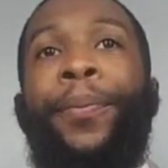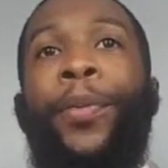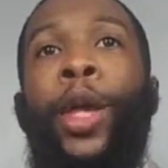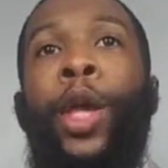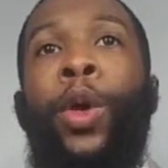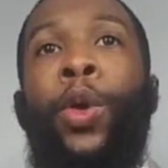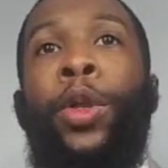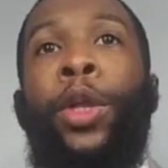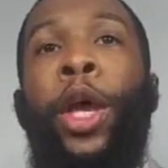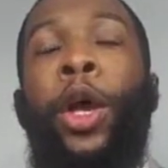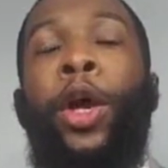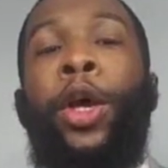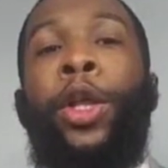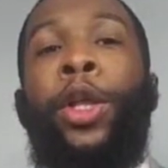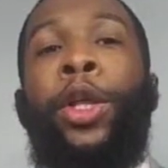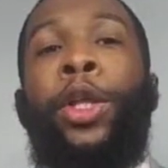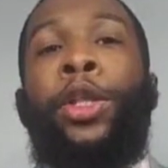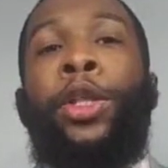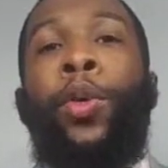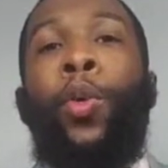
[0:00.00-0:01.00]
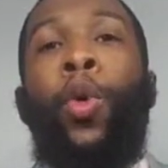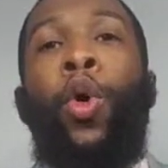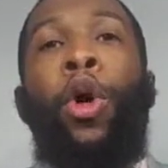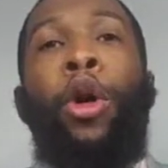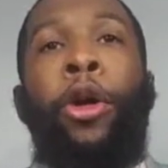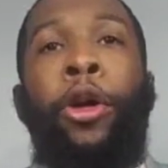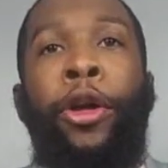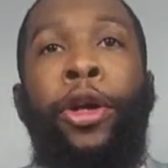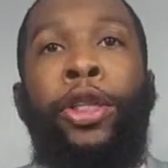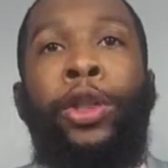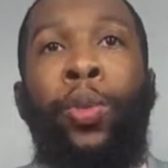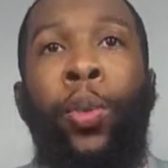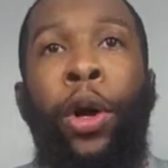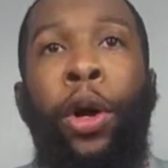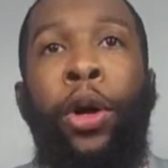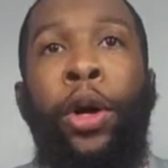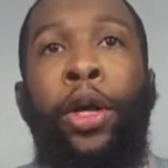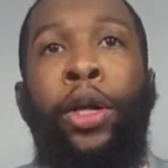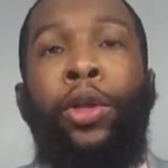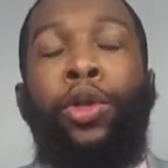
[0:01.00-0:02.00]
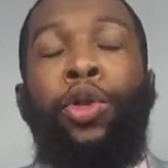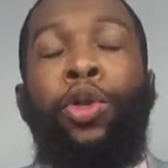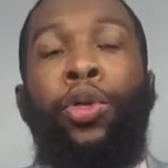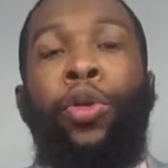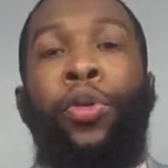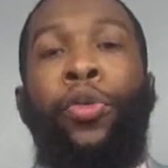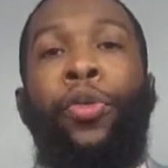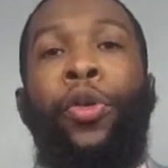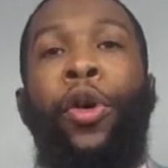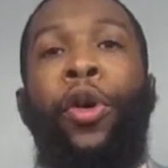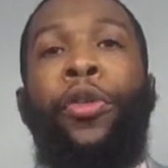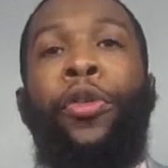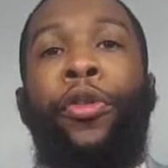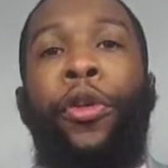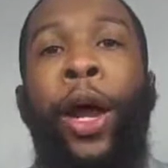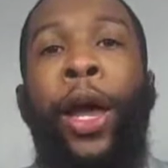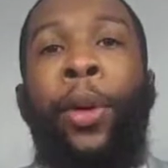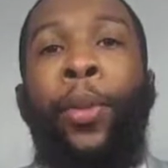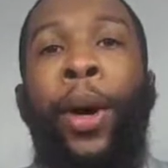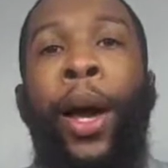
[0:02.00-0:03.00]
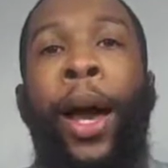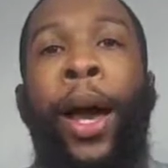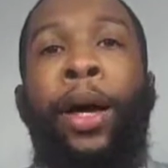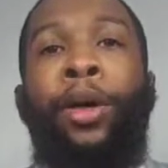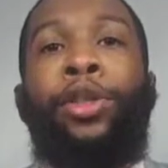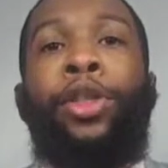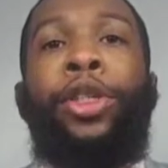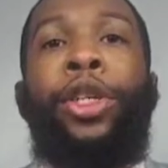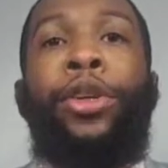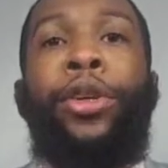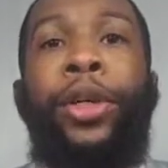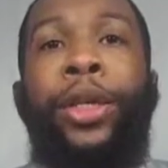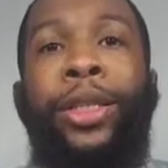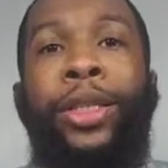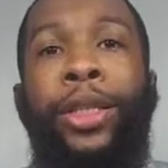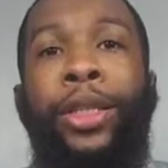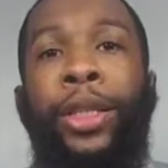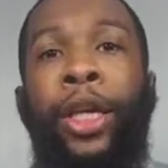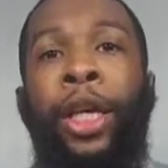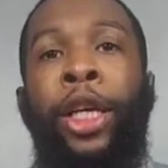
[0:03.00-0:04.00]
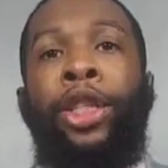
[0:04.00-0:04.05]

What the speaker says: the Warriors weren't too forthright with how serious his